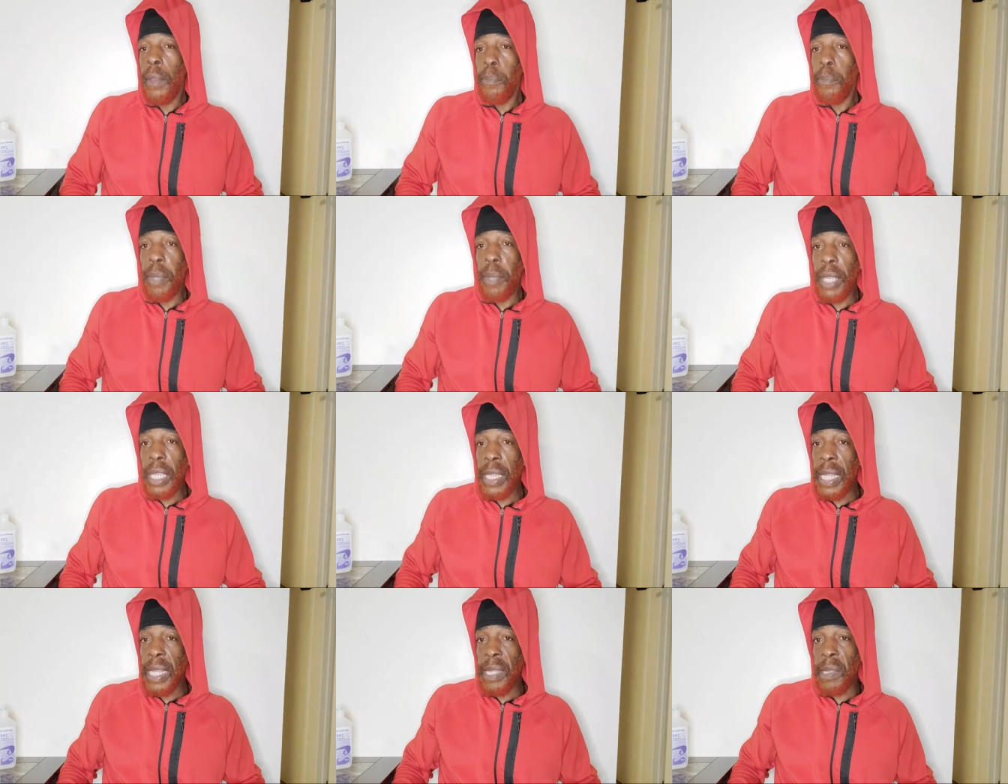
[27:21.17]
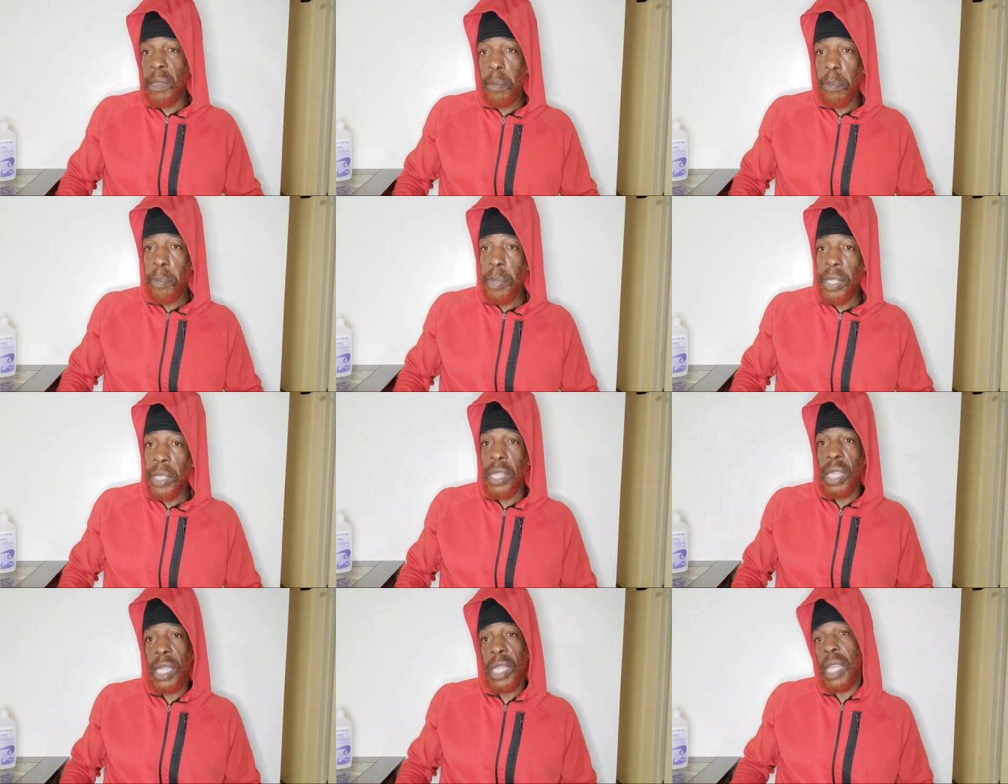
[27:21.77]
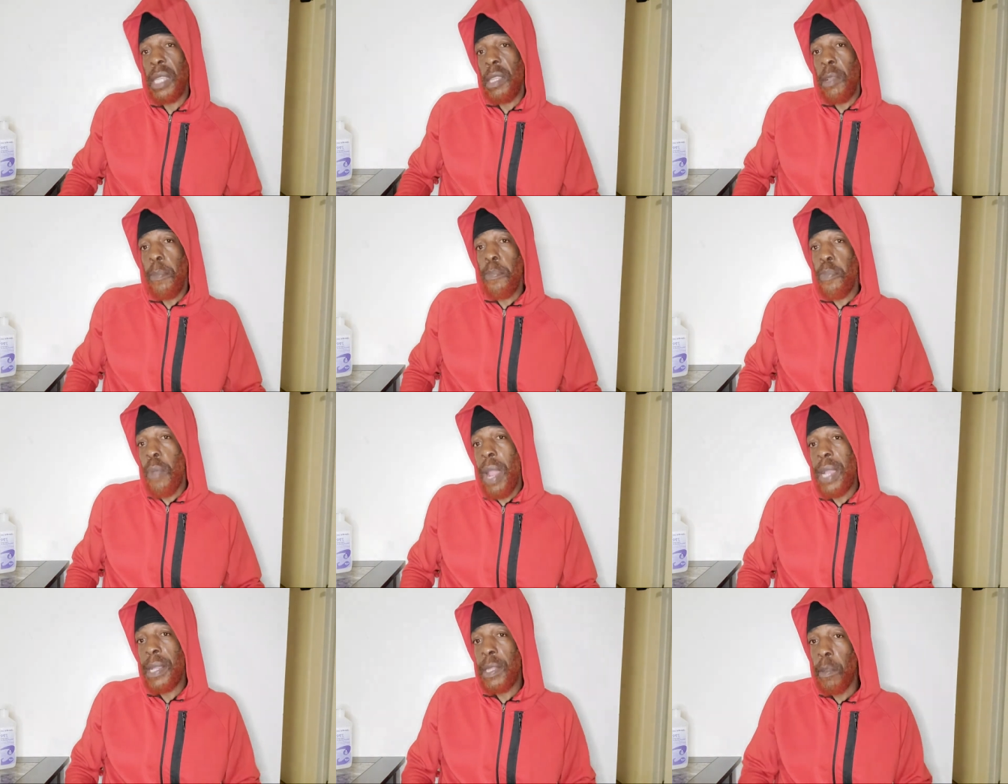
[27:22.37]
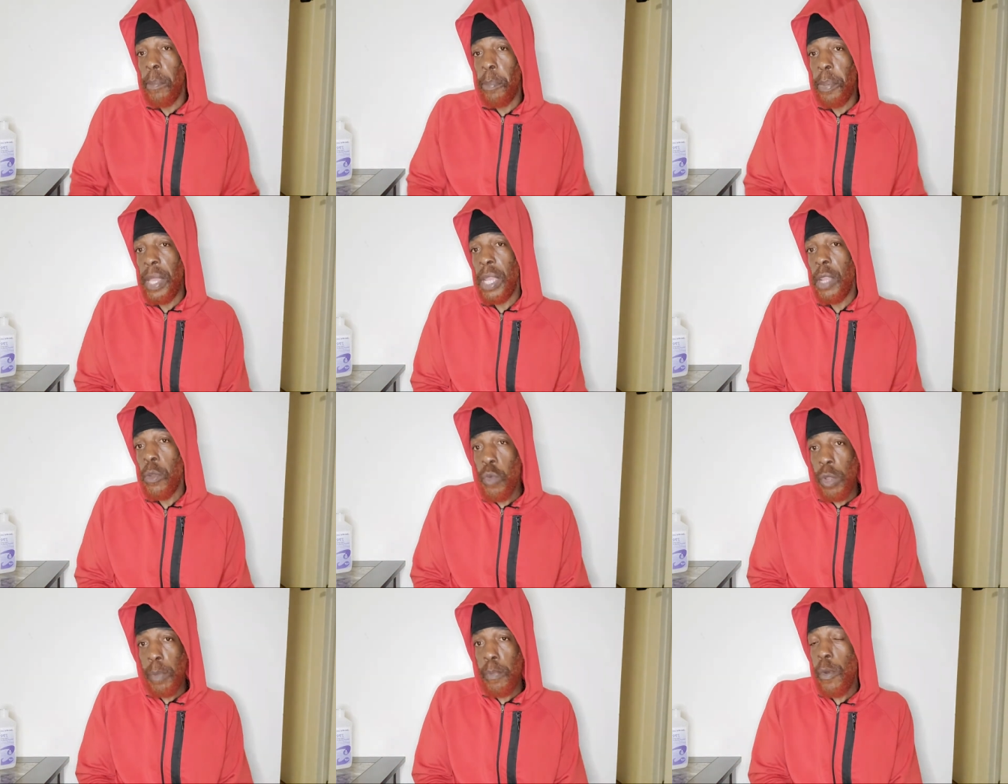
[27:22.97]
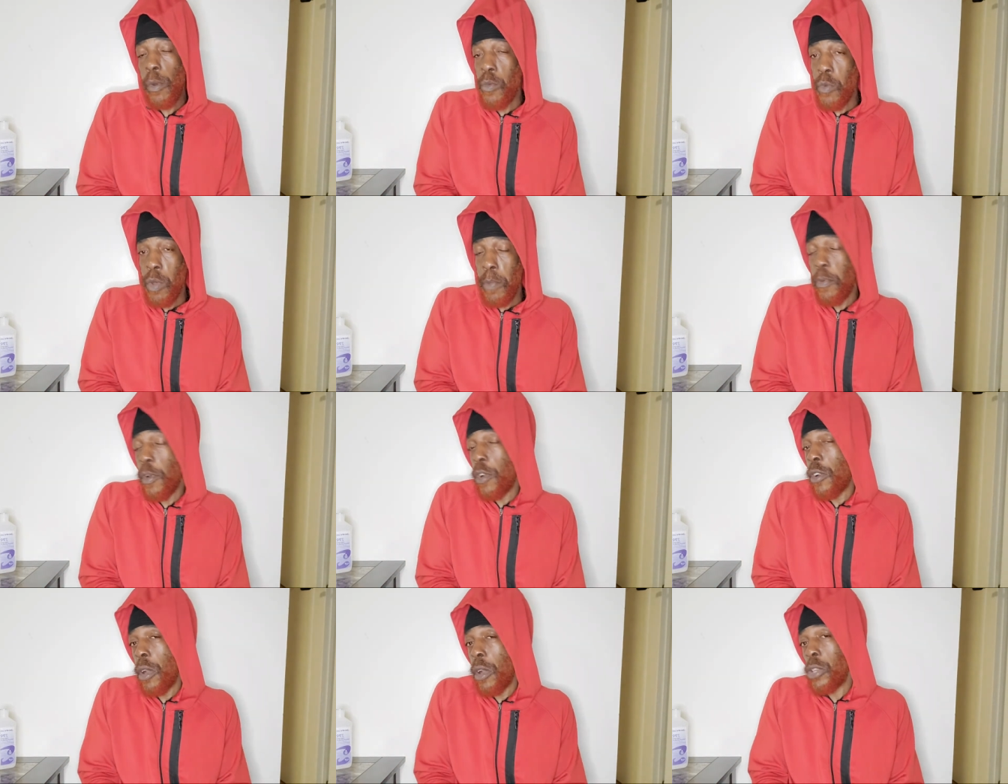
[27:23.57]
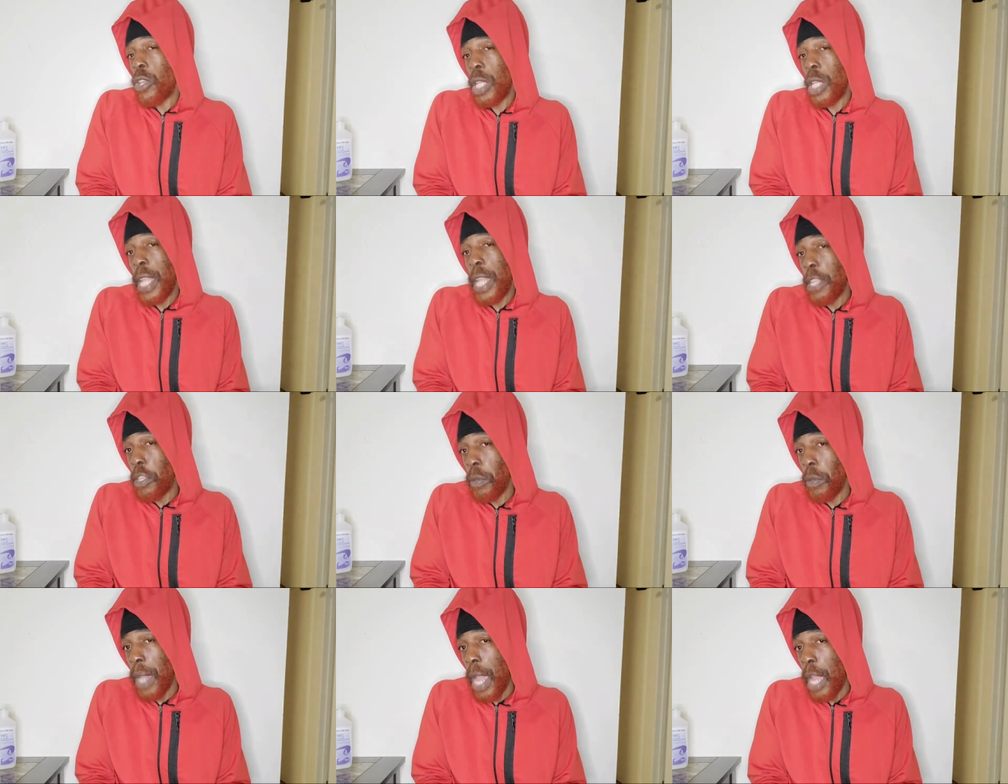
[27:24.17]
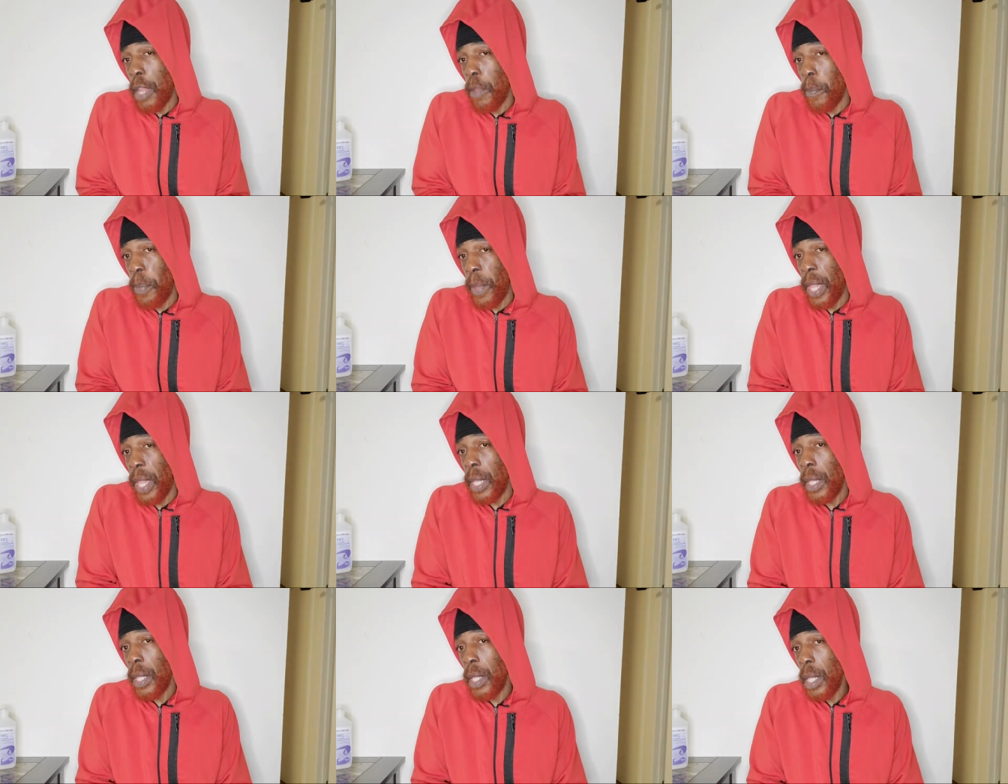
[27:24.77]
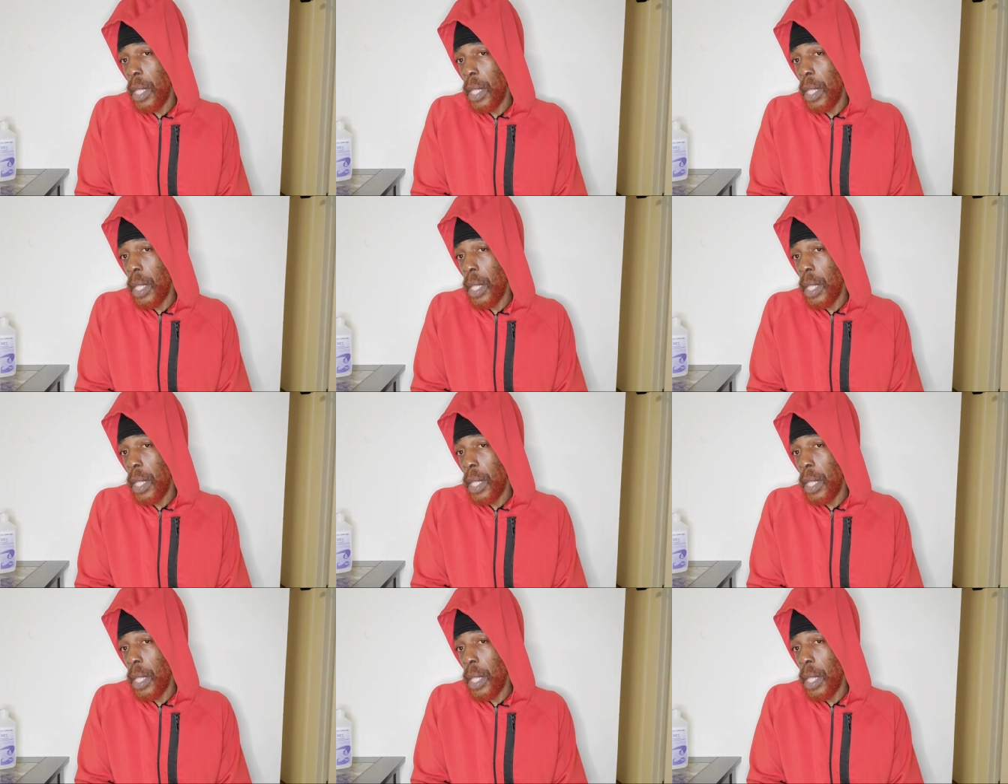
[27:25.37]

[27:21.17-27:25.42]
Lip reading: being disobedient, there's a price to pay, a repercussion that you gotta pay.